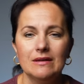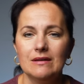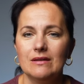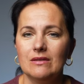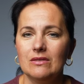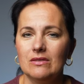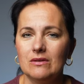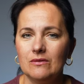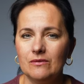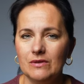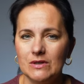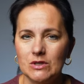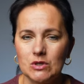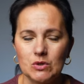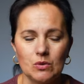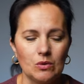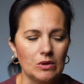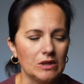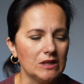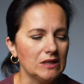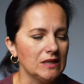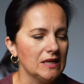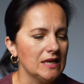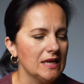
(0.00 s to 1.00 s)
the
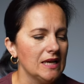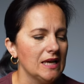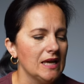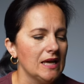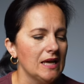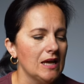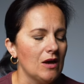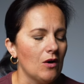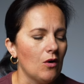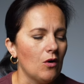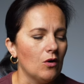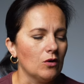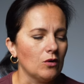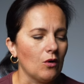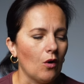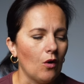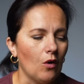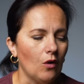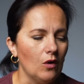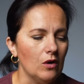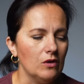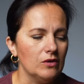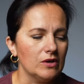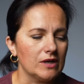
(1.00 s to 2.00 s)
visual on
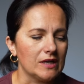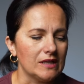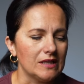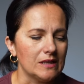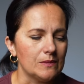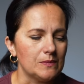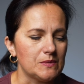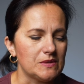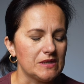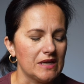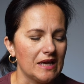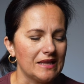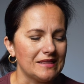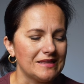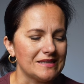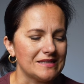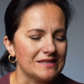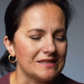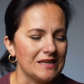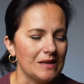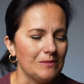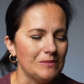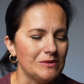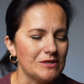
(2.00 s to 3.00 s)
all the clips at the
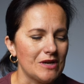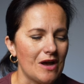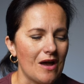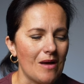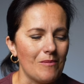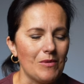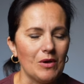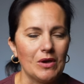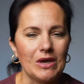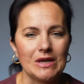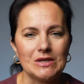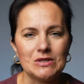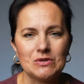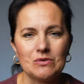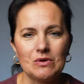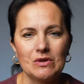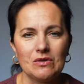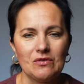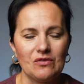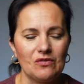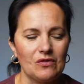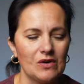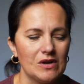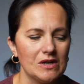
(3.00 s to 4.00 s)
same time. You can do it
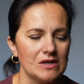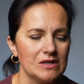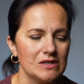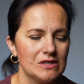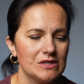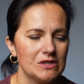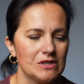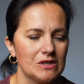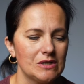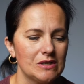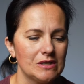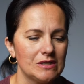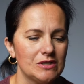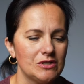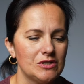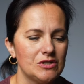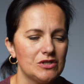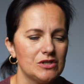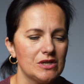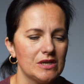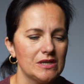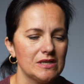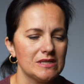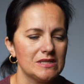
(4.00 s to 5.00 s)
first
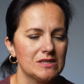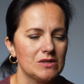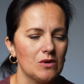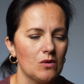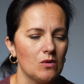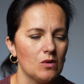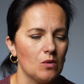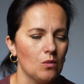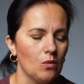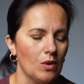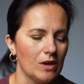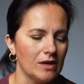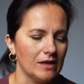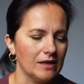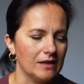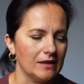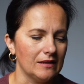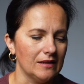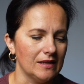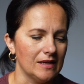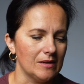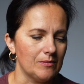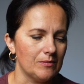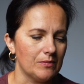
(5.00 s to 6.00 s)
just on one
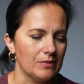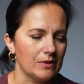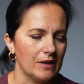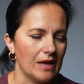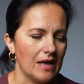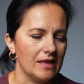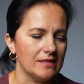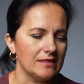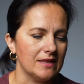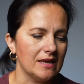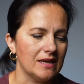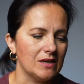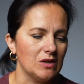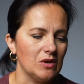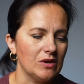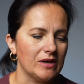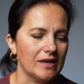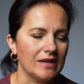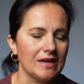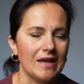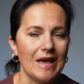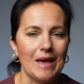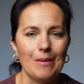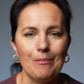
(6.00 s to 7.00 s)
clip and then you
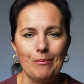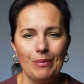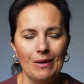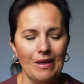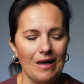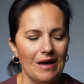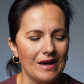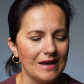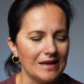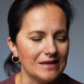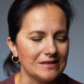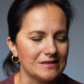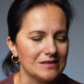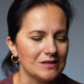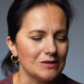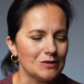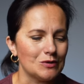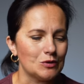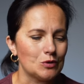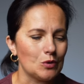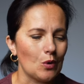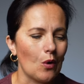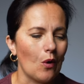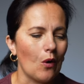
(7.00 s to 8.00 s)
can apply it
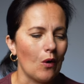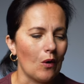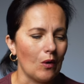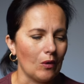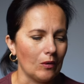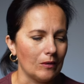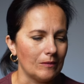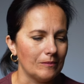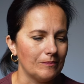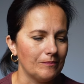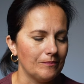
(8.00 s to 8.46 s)
to all.